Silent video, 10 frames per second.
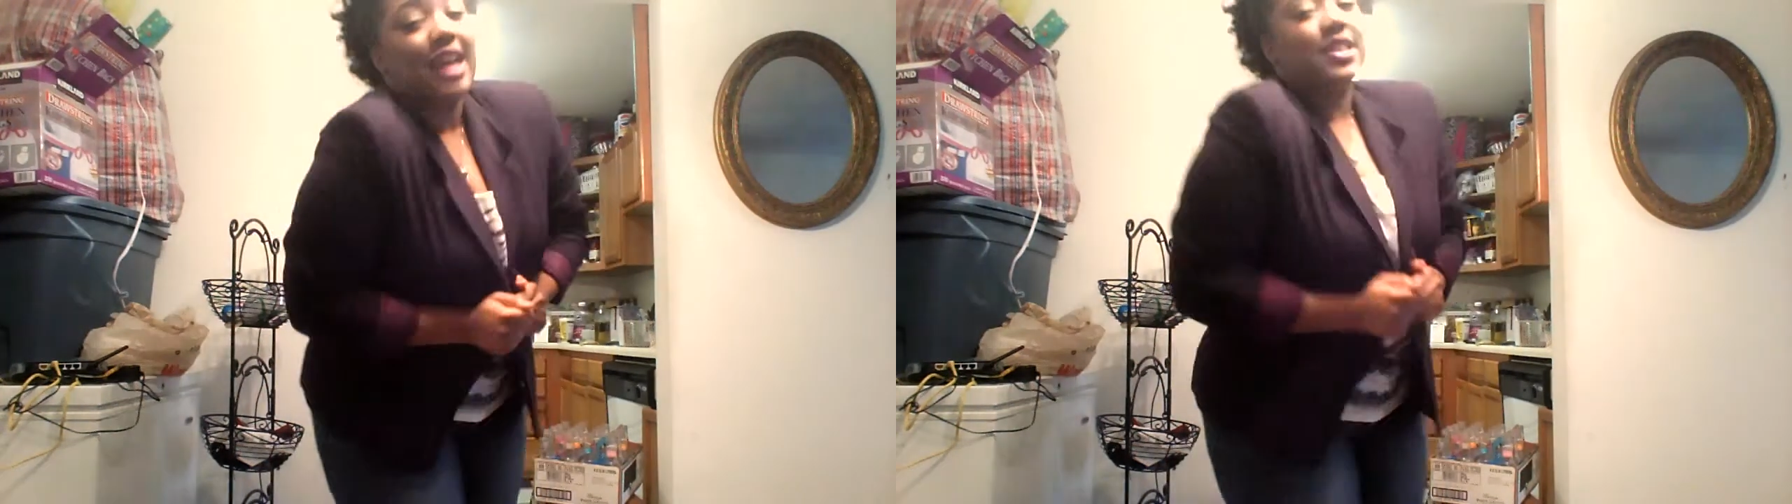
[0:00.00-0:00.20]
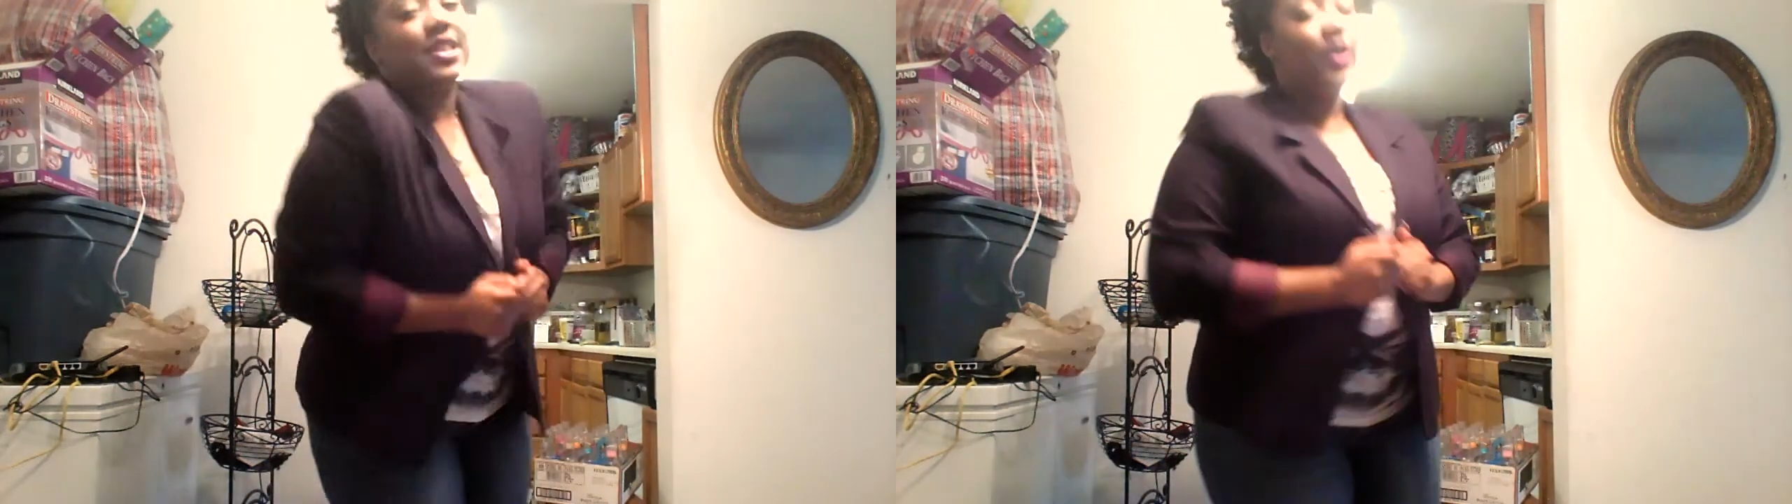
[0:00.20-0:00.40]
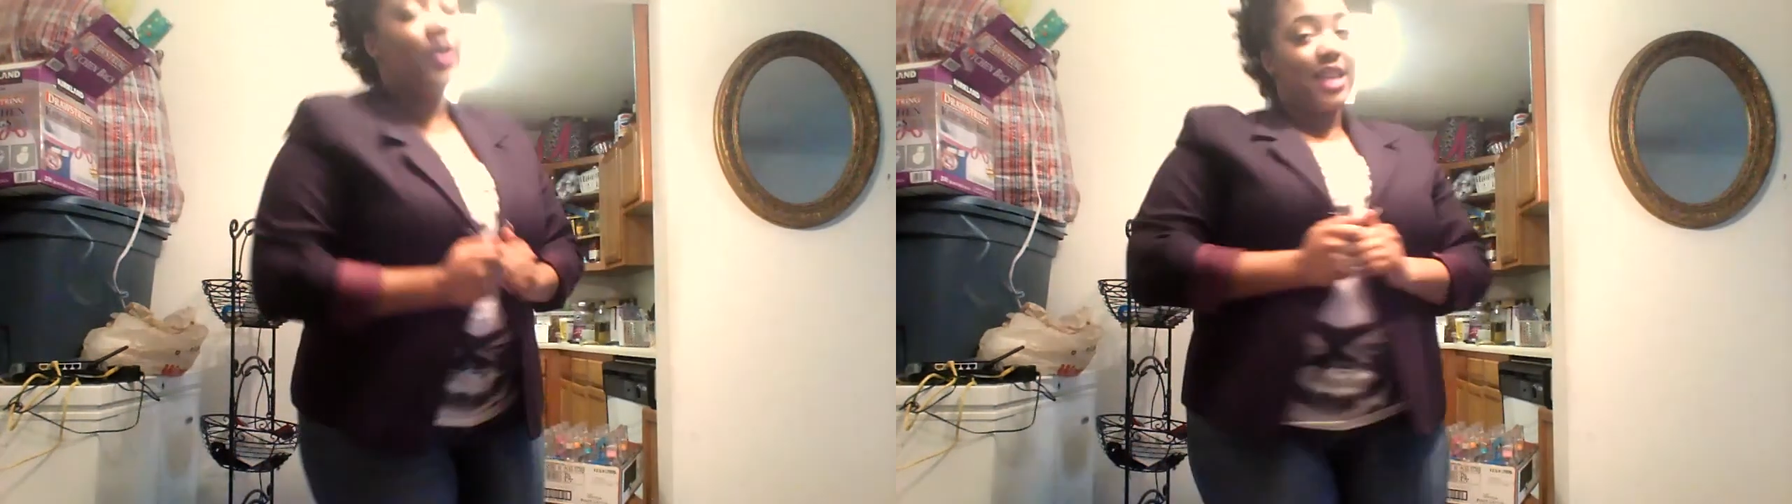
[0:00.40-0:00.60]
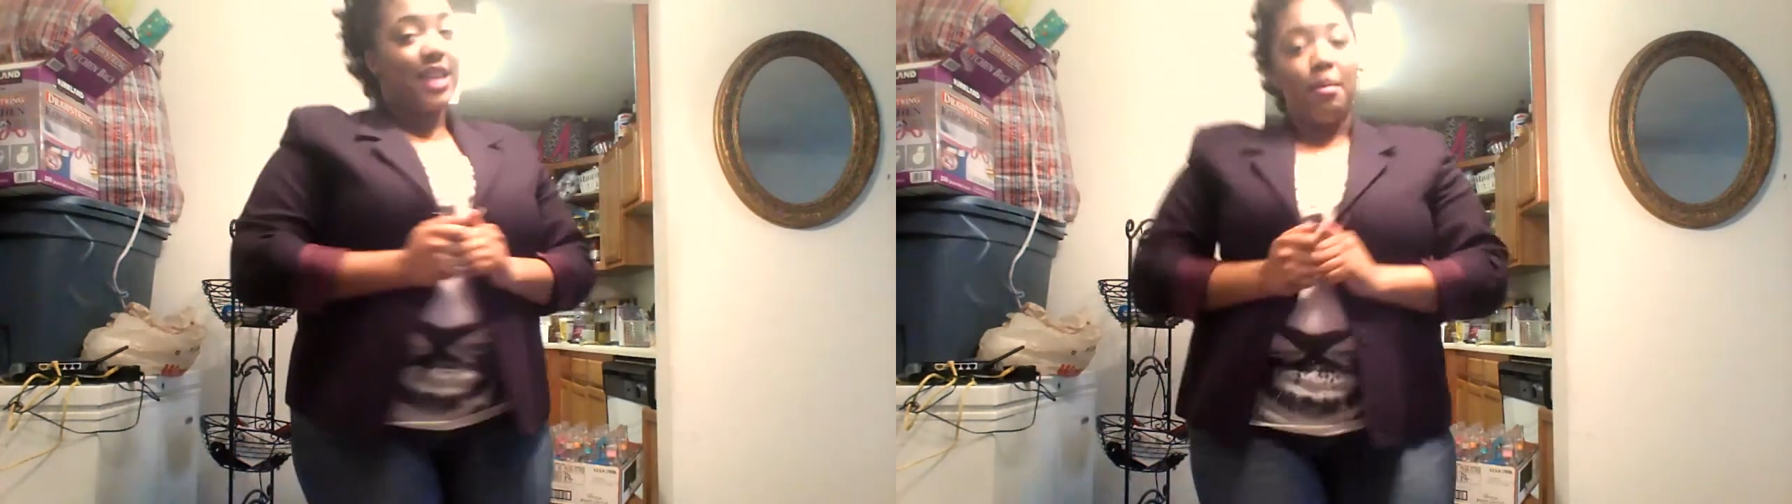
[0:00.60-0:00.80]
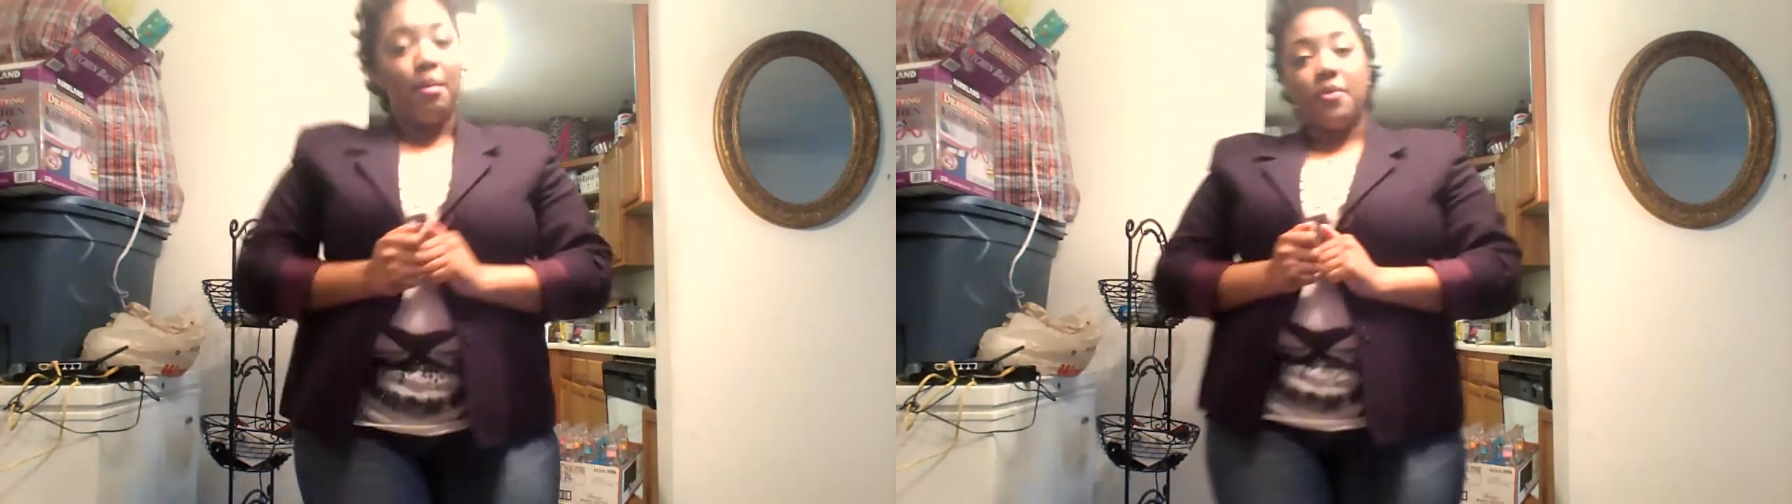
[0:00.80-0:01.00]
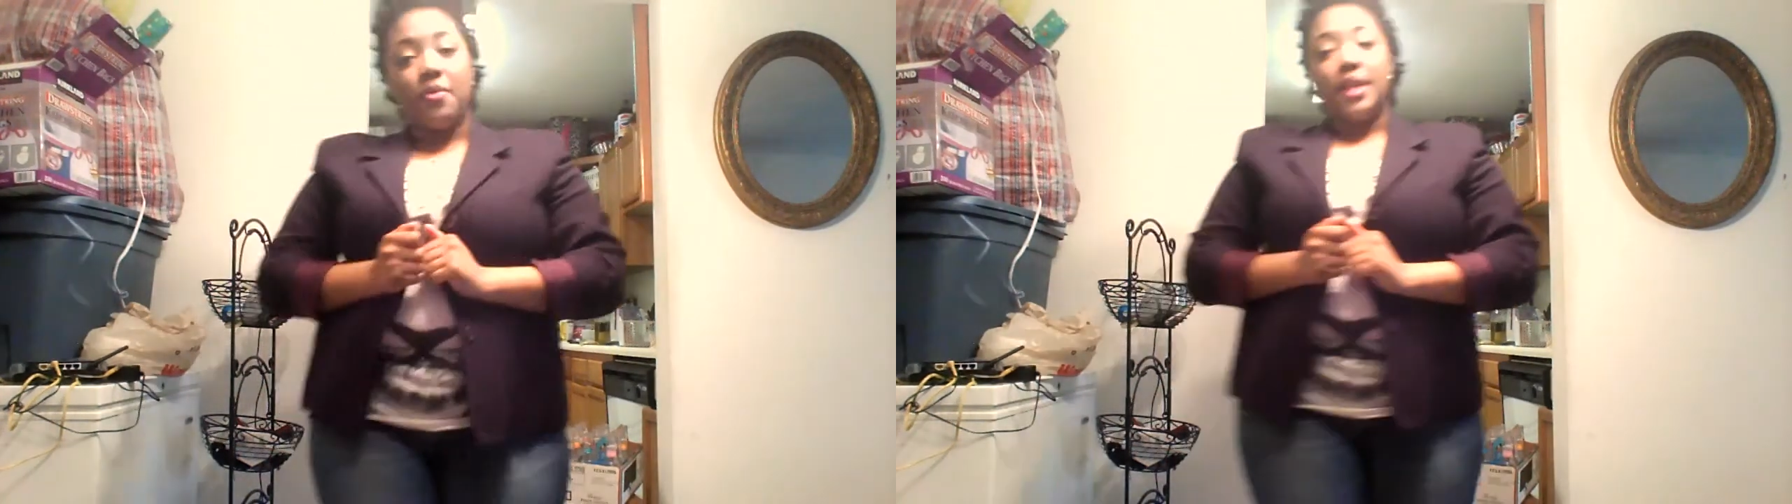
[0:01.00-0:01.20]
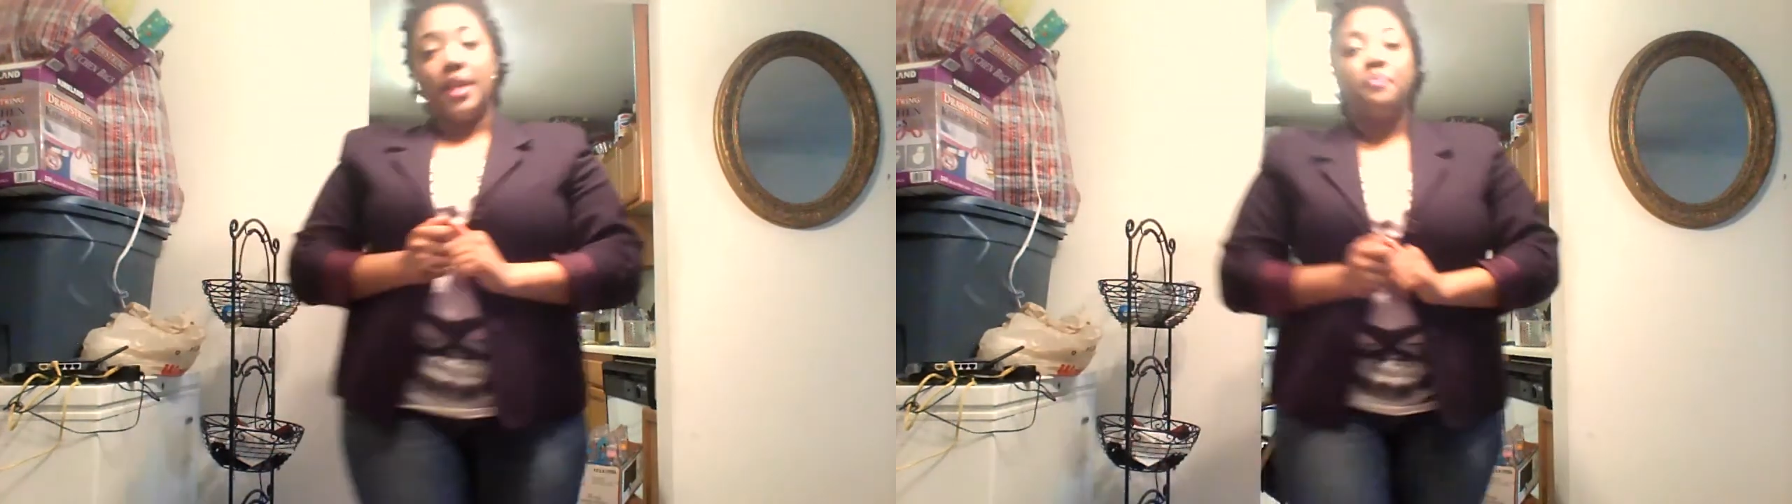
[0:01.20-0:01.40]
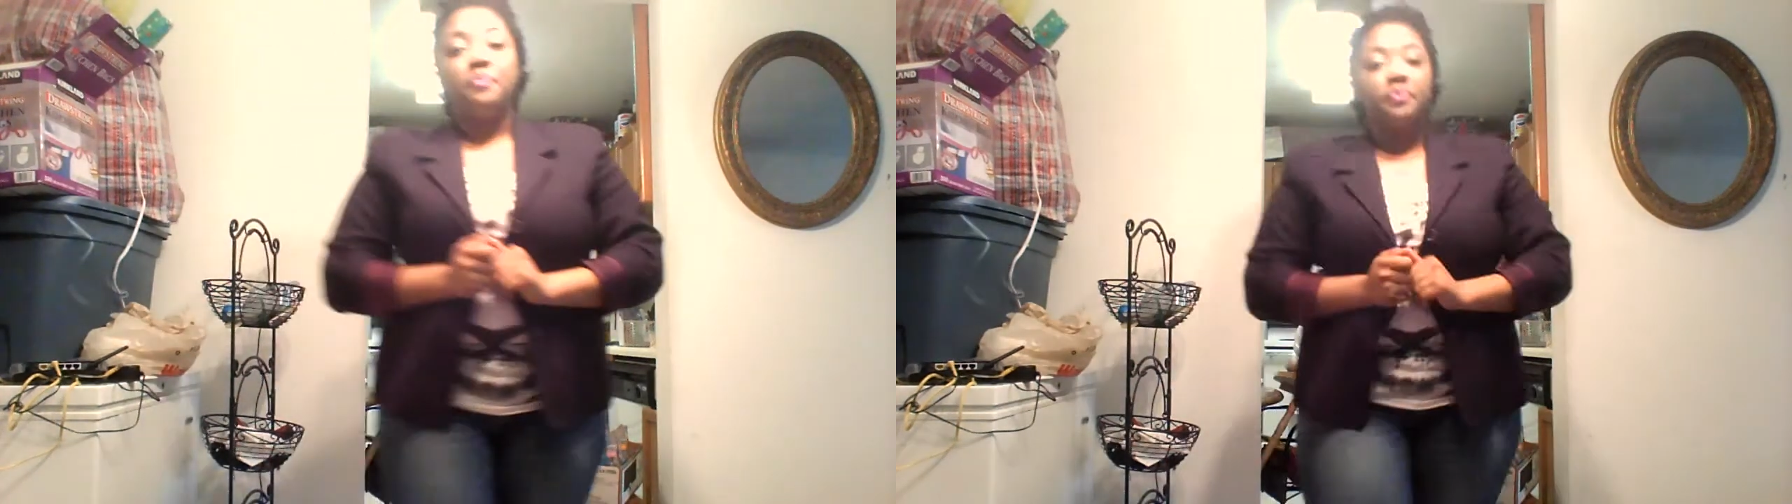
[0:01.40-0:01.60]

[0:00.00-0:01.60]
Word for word: So then on top of it,